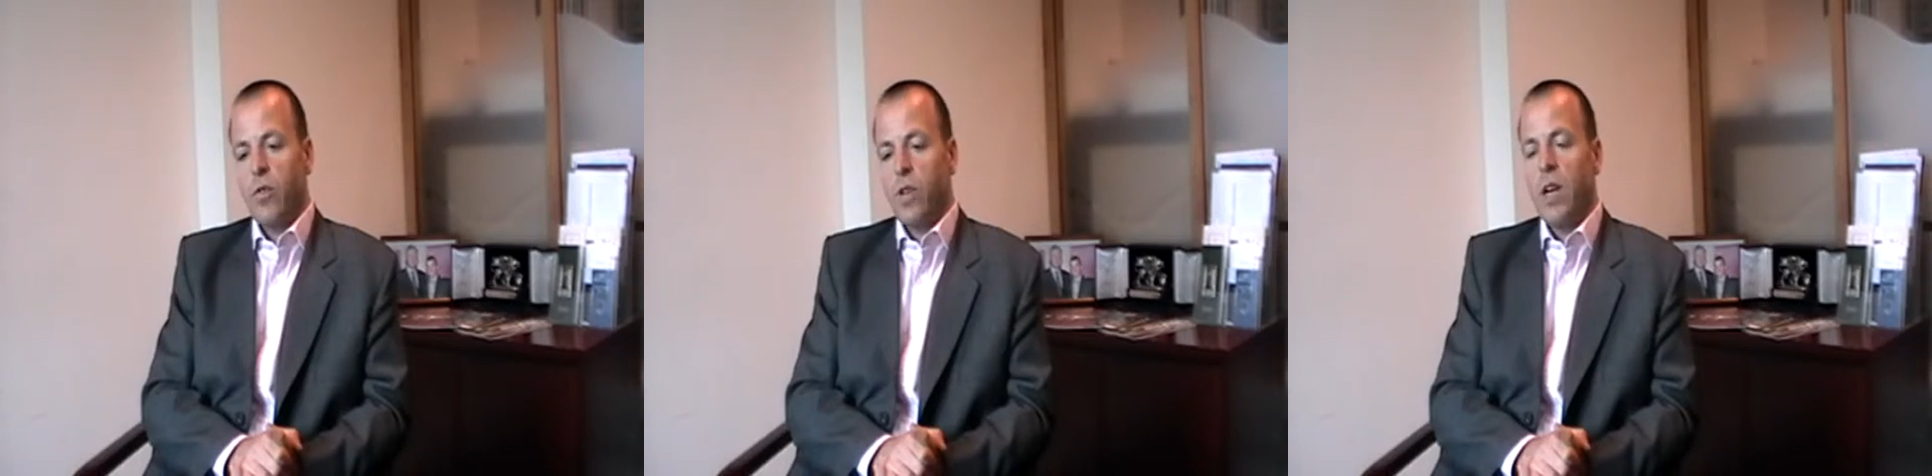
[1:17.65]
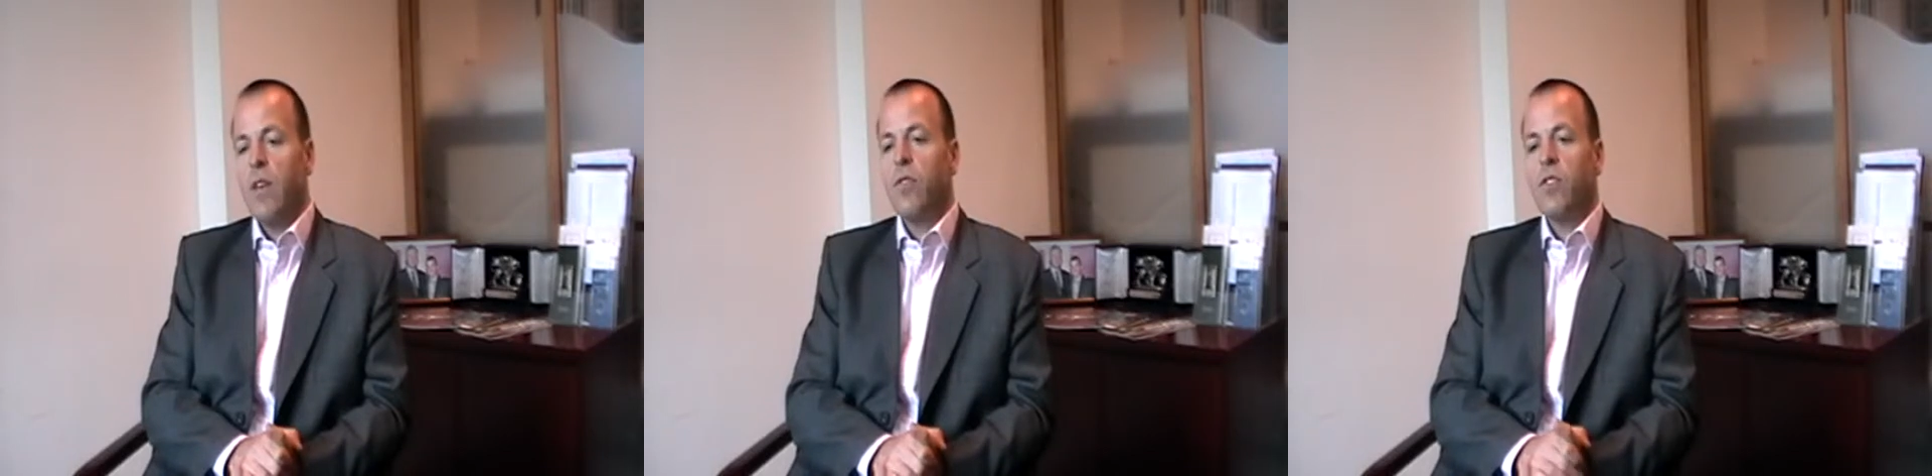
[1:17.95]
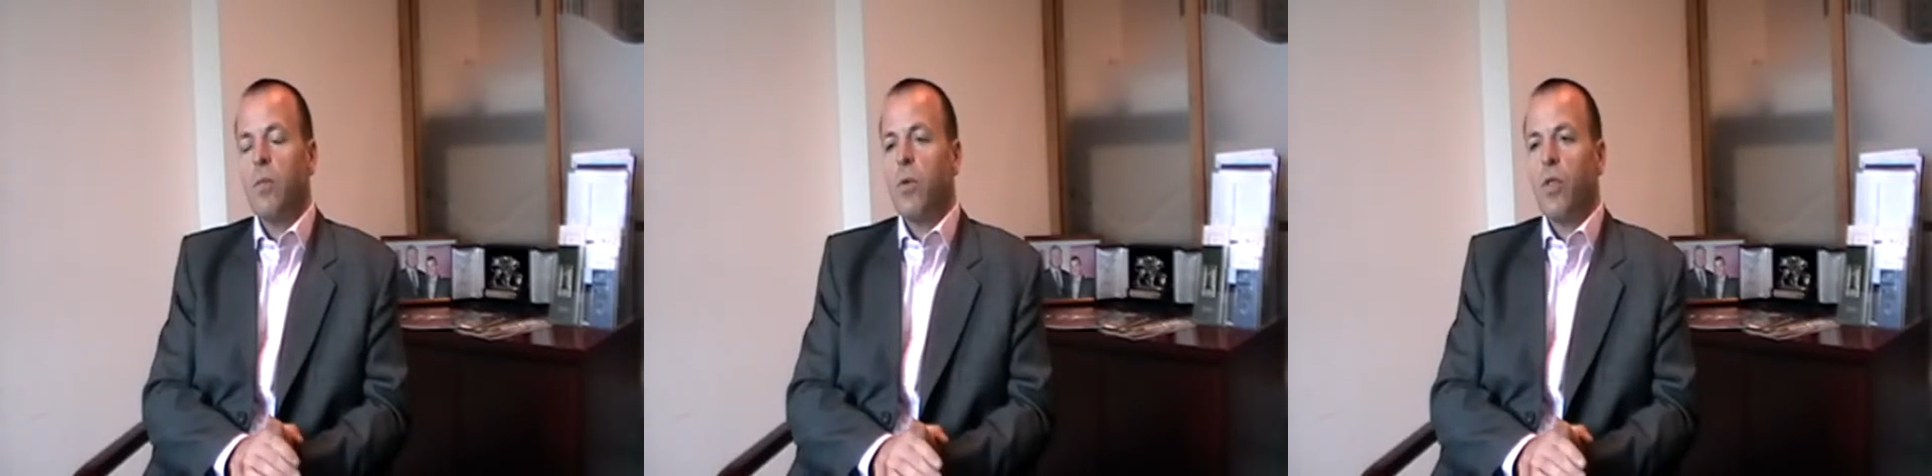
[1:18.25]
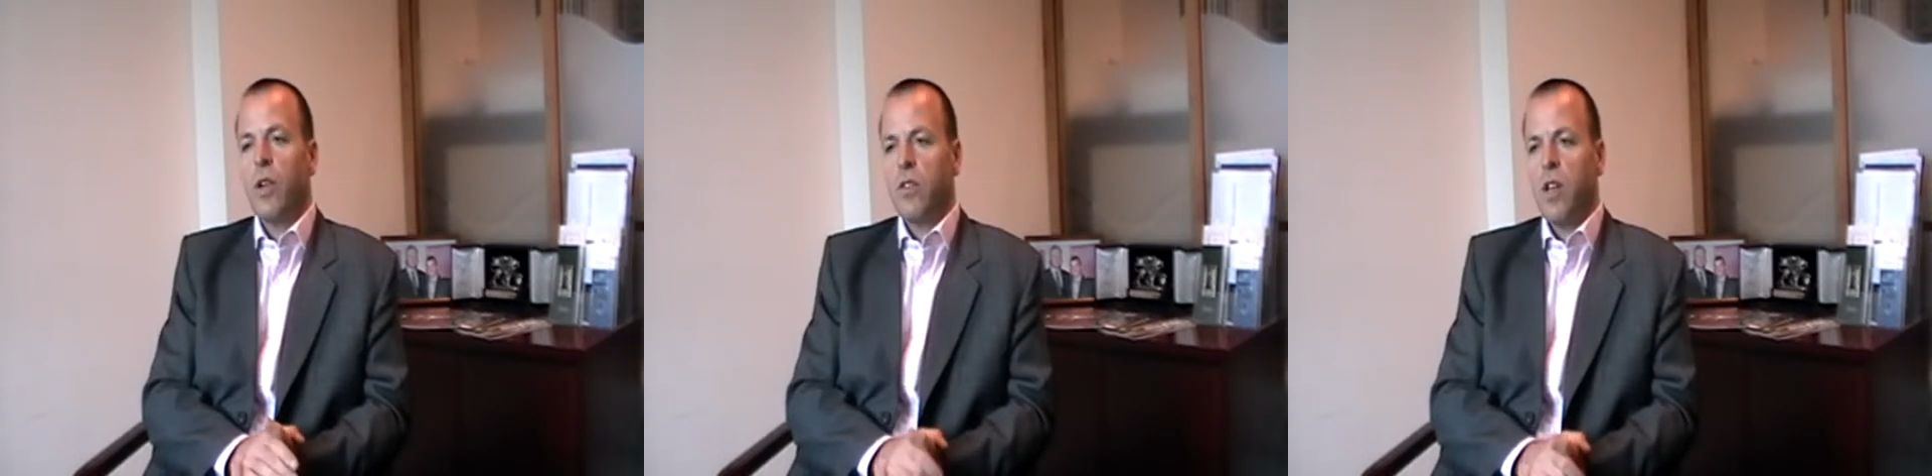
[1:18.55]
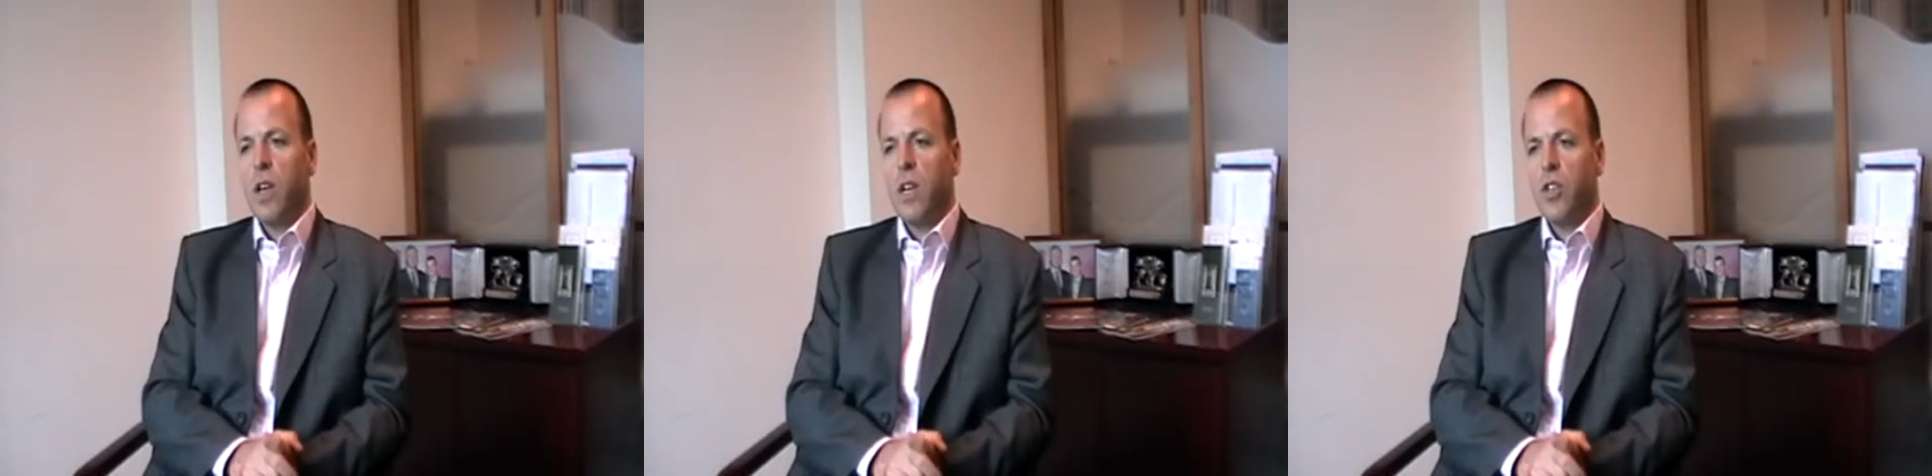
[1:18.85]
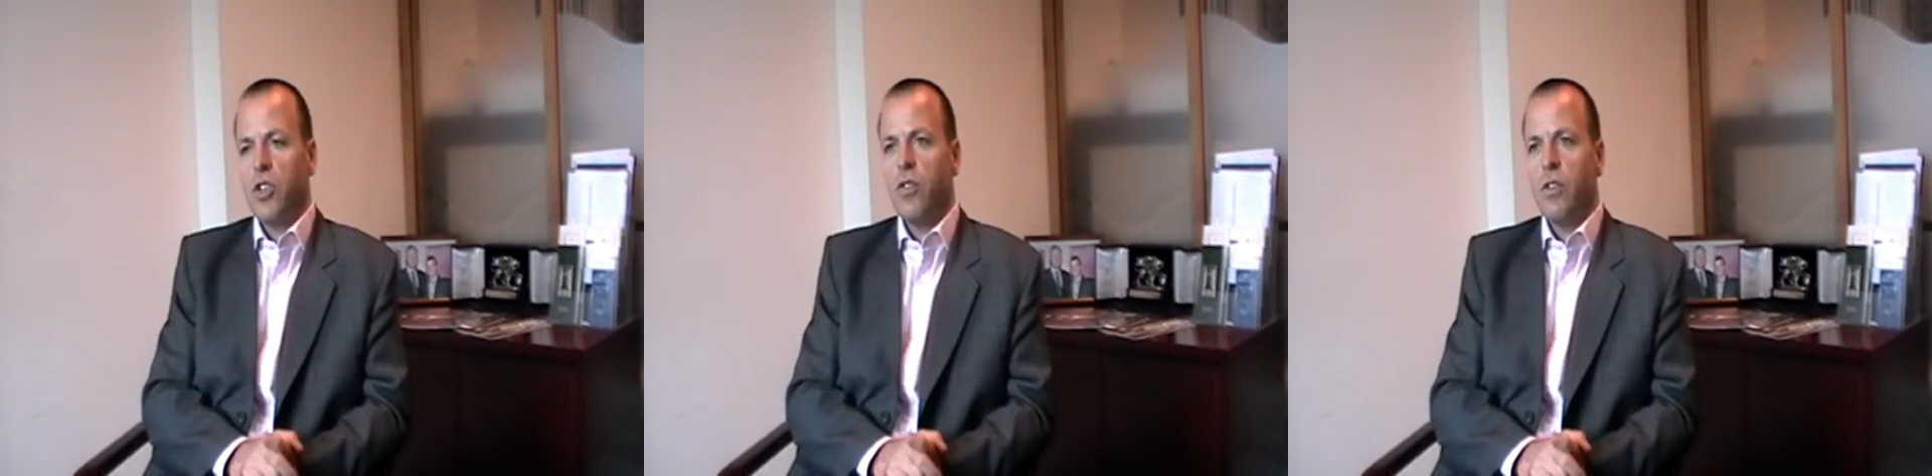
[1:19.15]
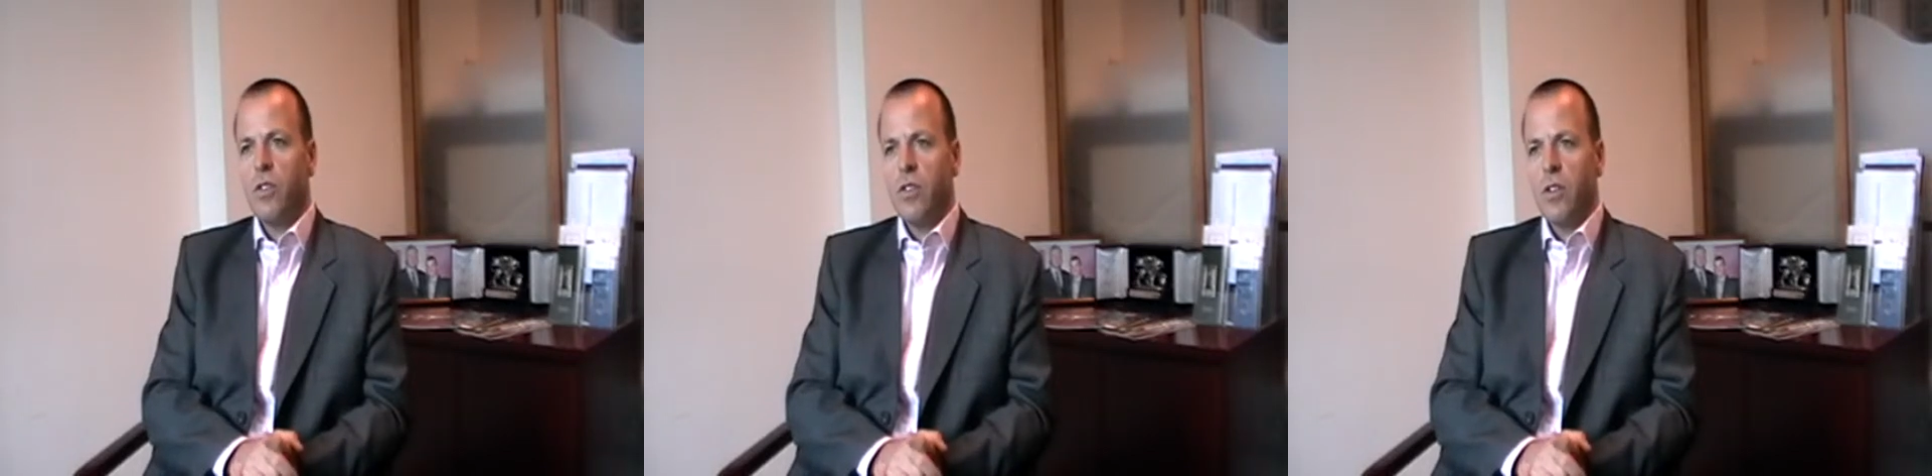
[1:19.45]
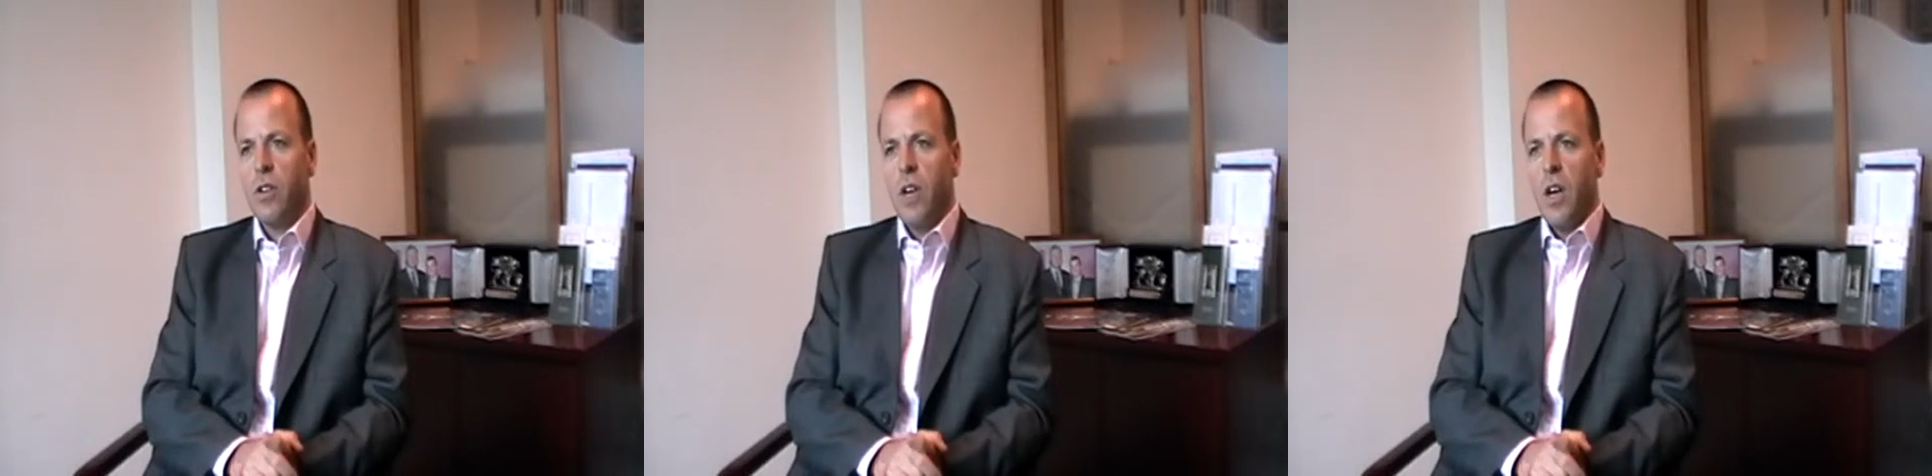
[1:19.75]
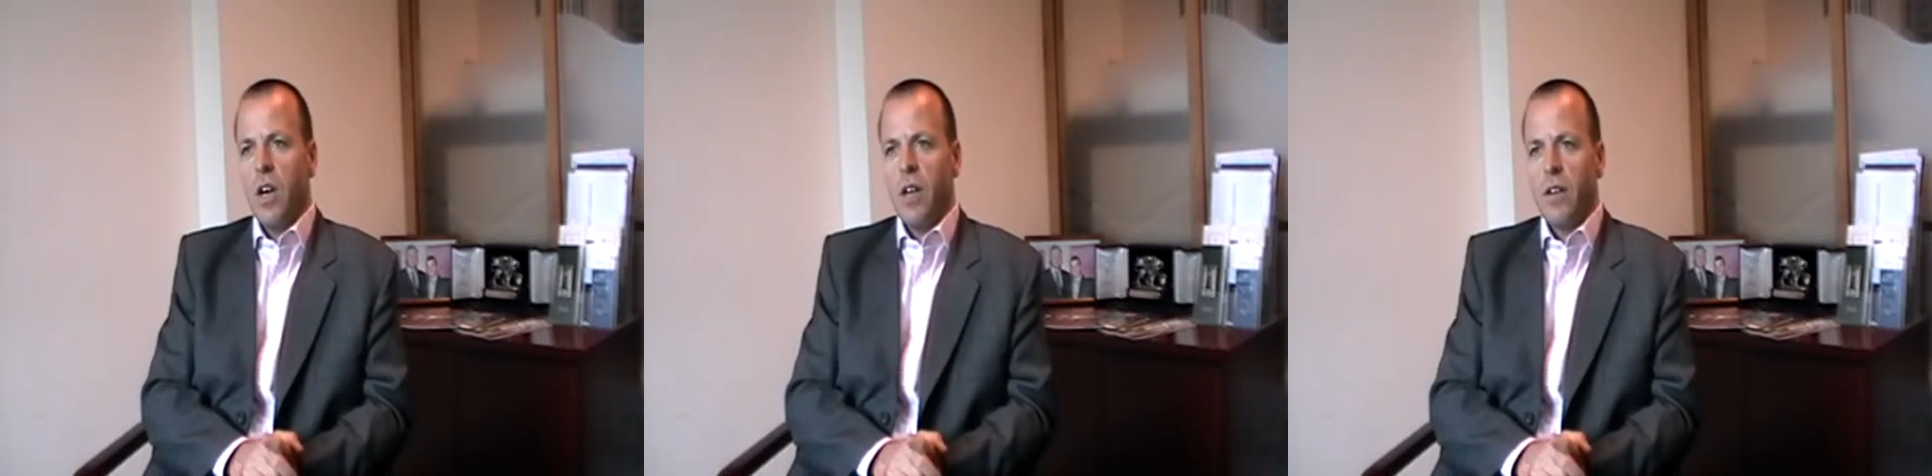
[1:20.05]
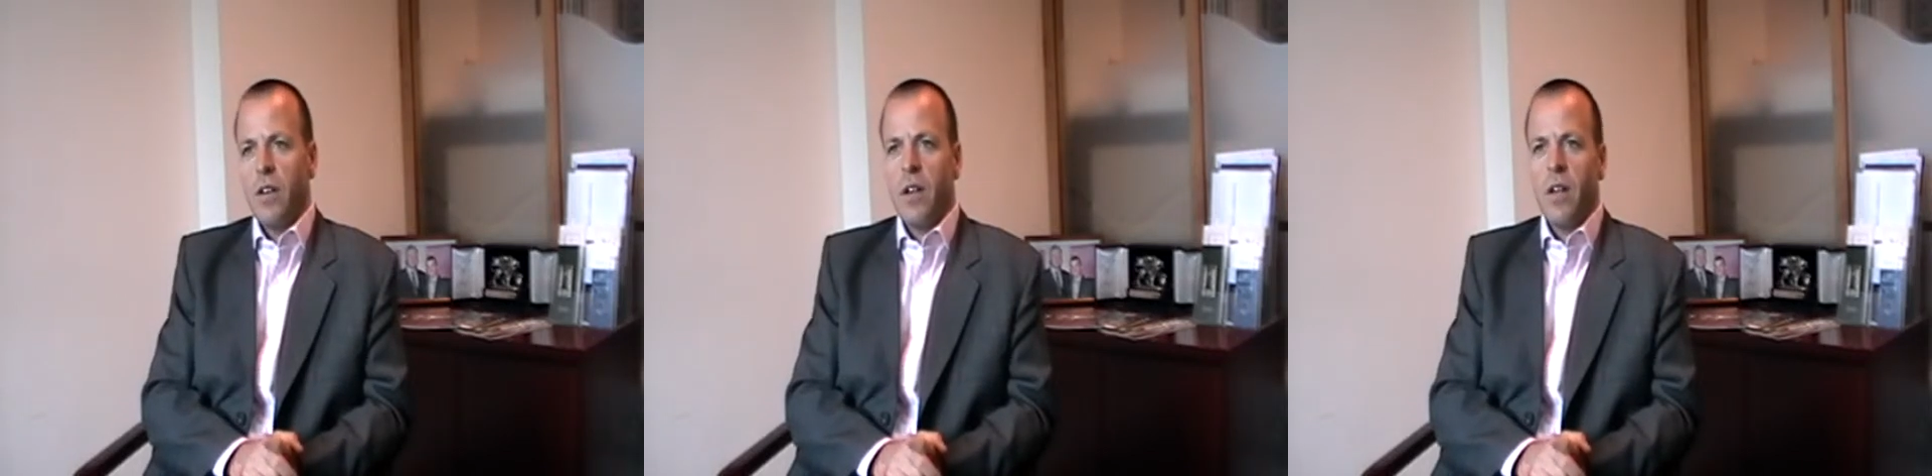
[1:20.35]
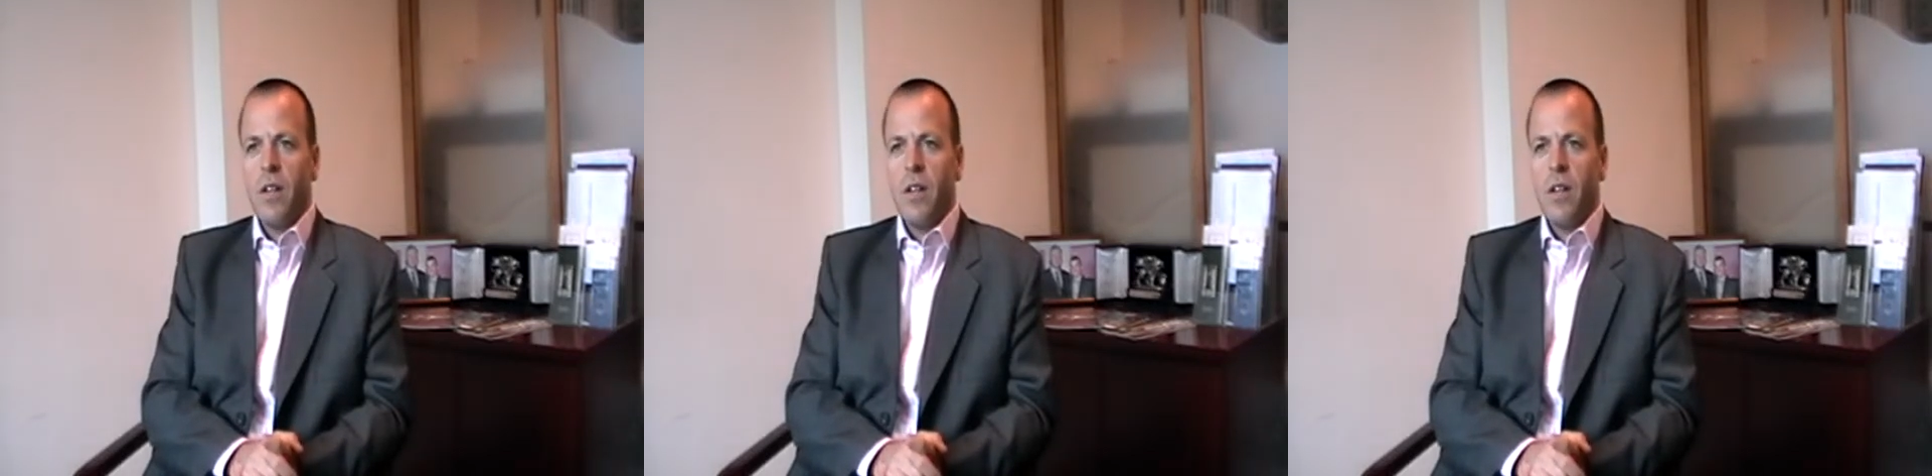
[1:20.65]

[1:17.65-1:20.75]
sort out even simple things like insurance and